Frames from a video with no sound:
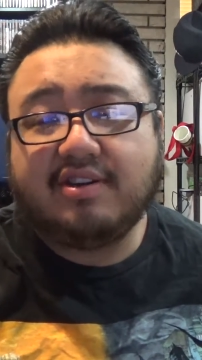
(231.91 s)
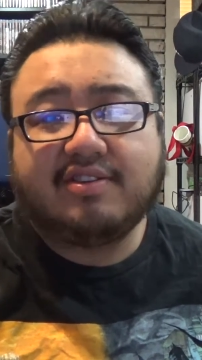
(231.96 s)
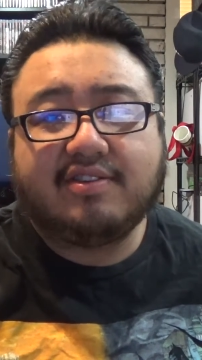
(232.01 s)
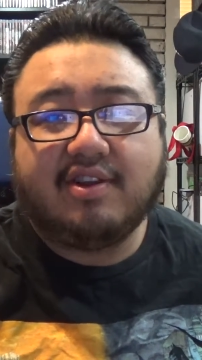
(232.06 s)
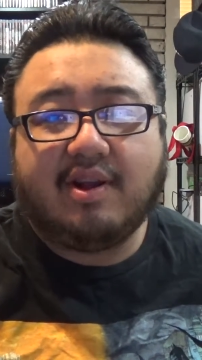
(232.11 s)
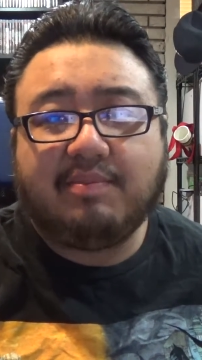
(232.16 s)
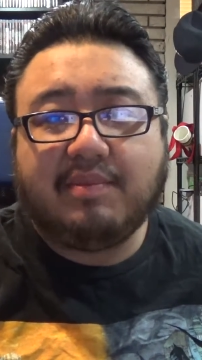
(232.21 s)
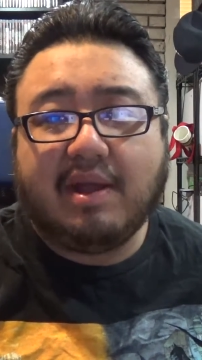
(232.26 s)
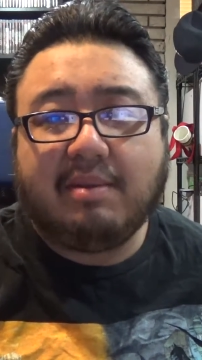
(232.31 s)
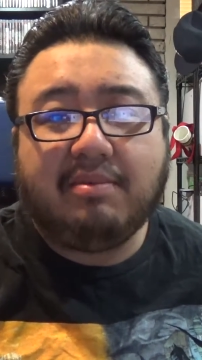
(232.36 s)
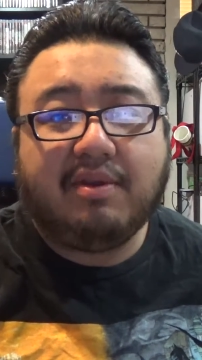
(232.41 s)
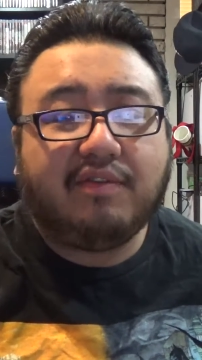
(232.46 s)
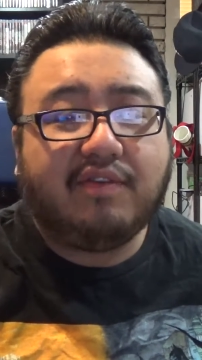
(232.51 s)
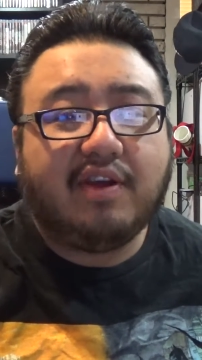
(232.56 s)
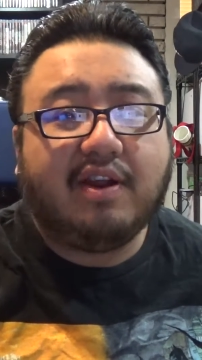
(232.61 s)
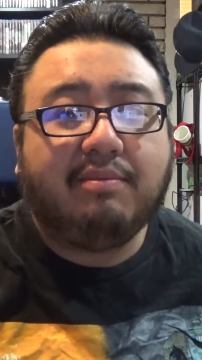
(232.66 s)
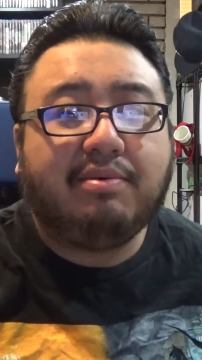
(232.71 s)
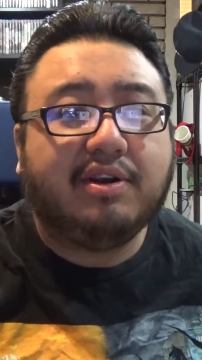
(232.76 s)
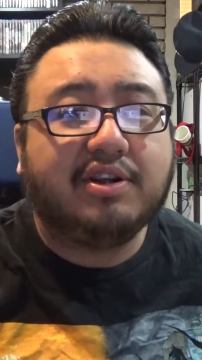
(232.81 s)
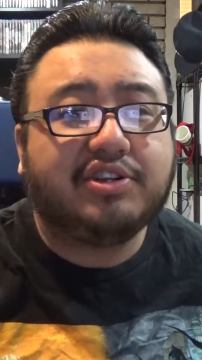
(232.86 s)
so I'm not a big fan
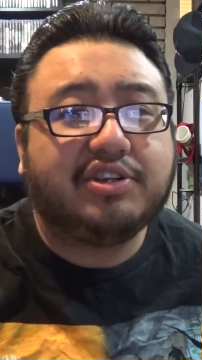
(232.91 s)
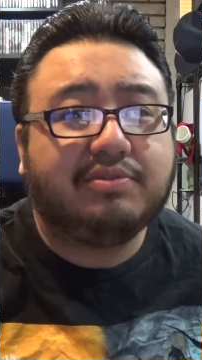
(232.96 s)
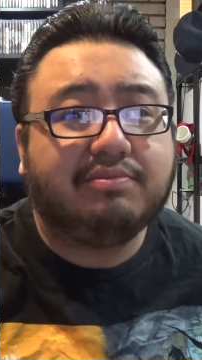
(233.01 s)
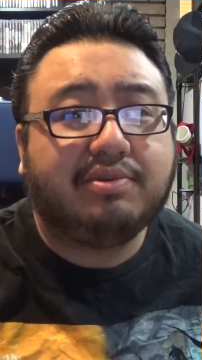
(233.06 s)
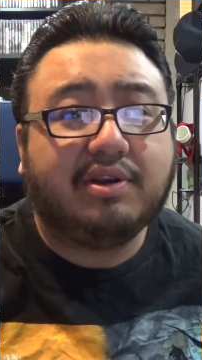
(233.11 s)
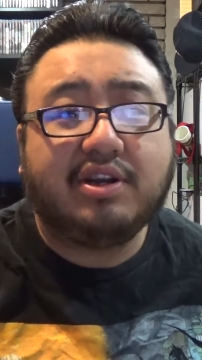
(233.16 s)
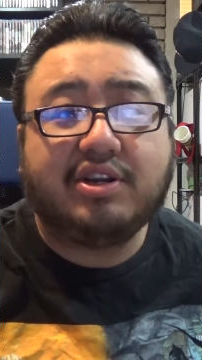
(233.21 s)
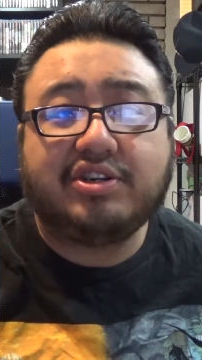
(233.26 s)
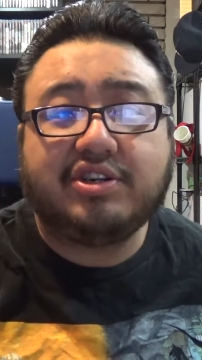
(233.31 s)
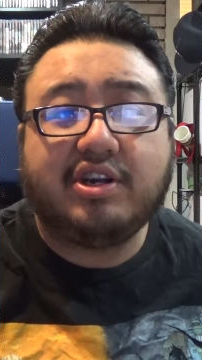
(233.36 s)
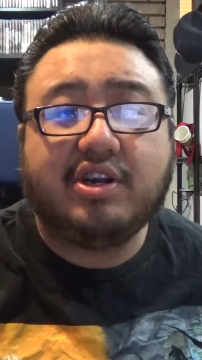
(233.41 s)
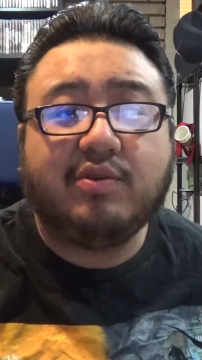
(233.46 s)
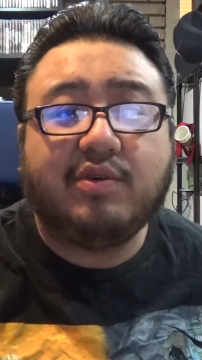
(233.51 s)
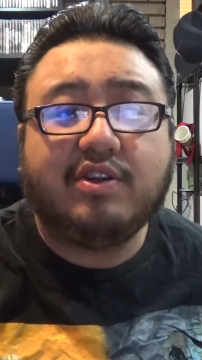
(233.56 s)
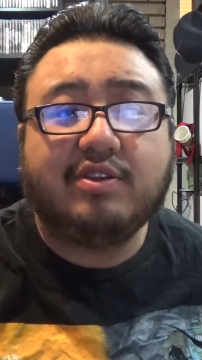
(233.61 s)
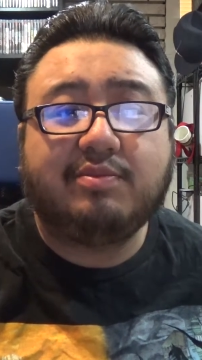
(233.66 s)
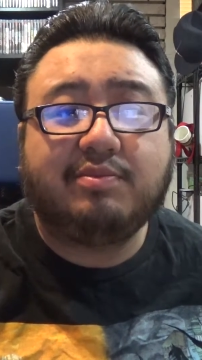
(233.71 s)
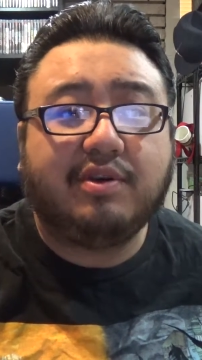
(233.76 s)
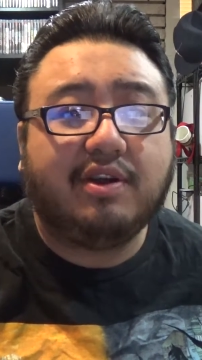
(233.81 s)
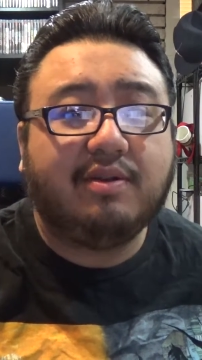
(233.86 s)
of Punisher
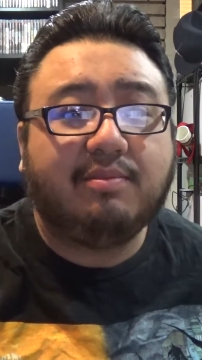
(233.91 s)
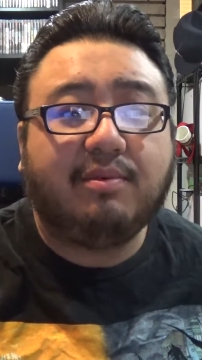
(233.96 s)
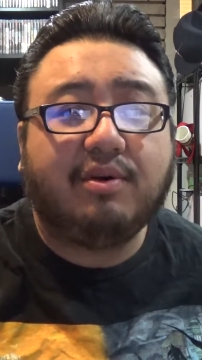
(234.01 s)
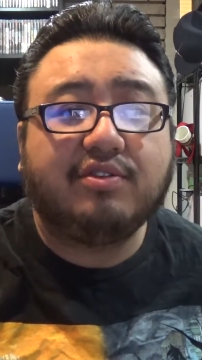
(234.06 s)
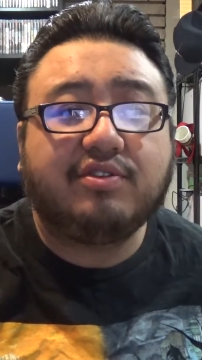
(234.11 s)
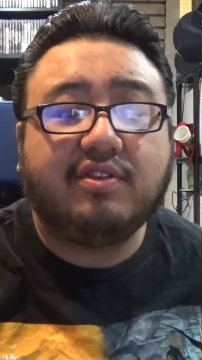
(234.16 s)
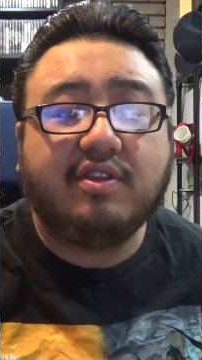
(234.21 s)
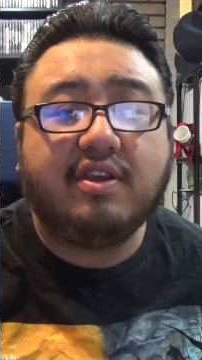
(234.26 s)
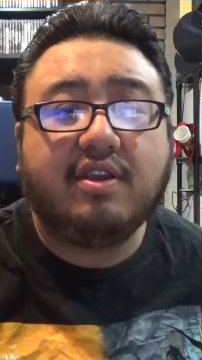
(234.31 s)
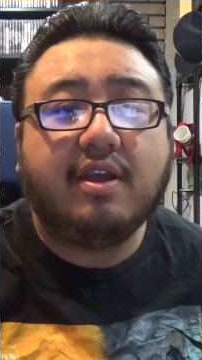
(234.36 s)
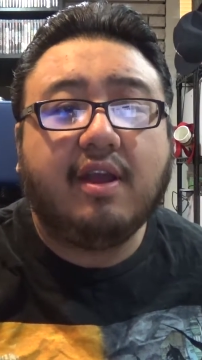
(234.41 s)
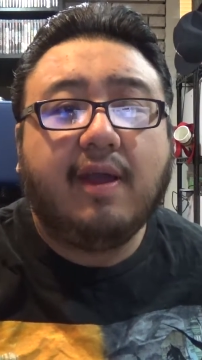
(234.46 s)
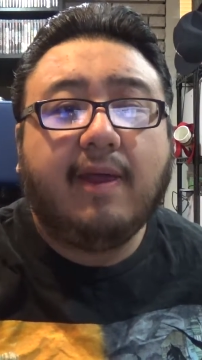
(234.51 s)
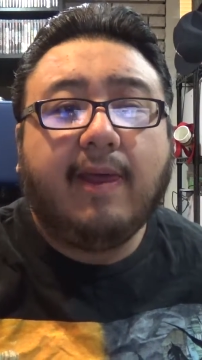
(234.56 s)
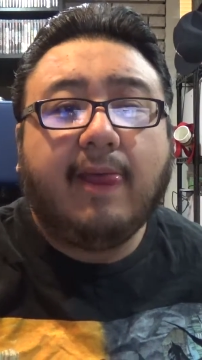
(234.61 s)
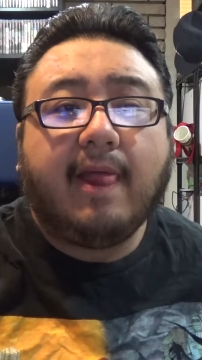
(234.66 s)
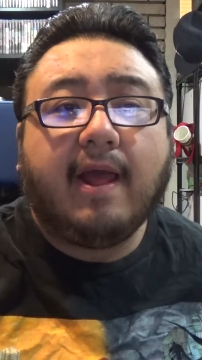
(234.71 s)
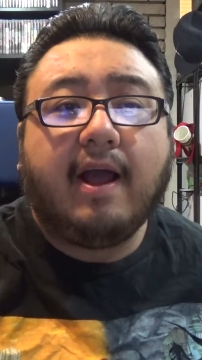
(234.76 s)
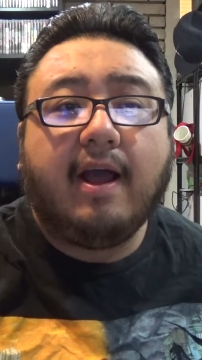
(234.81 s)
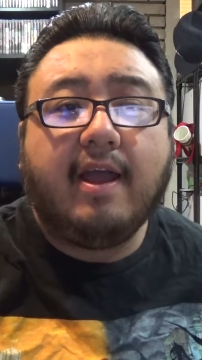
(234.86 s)
anyways, but mostly
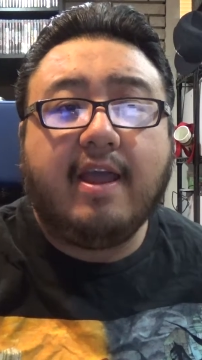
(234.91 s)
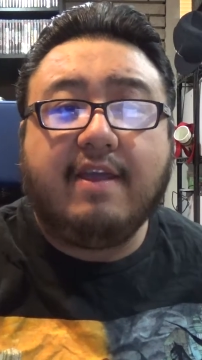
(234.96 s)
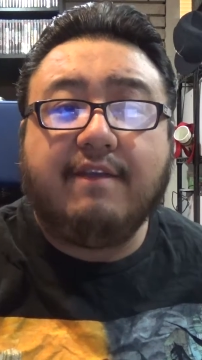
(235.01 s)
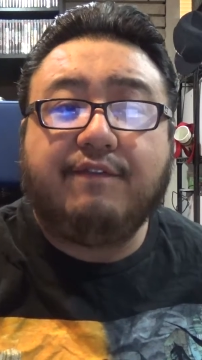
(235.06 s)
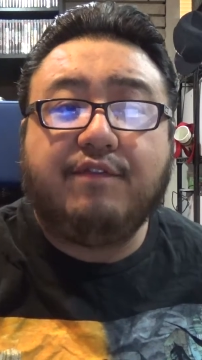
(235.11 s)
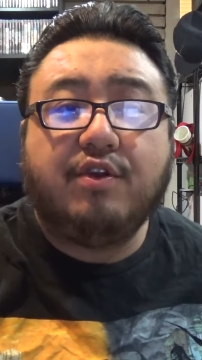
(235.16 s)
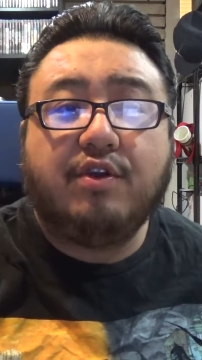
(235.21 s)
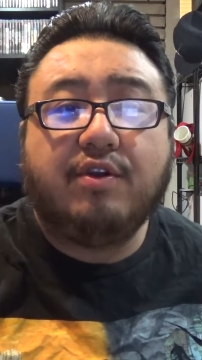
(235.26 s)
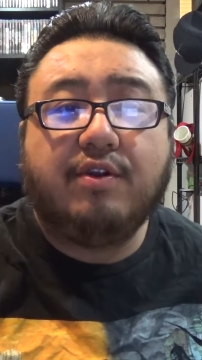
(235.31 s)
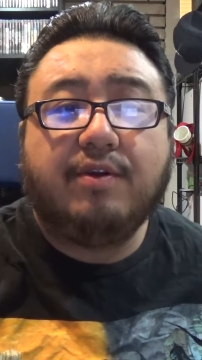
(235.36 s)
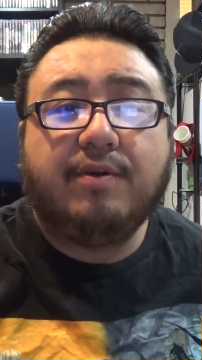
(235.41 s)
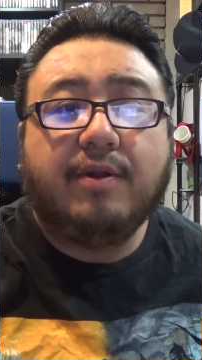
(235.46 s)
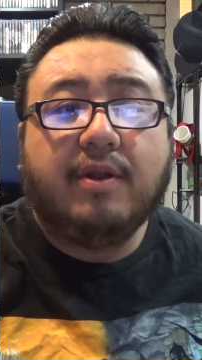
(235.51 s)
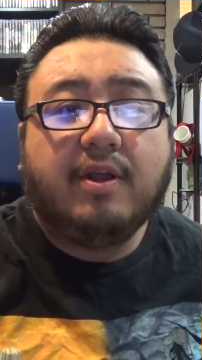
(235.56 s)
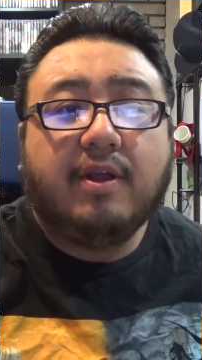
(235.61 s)
if you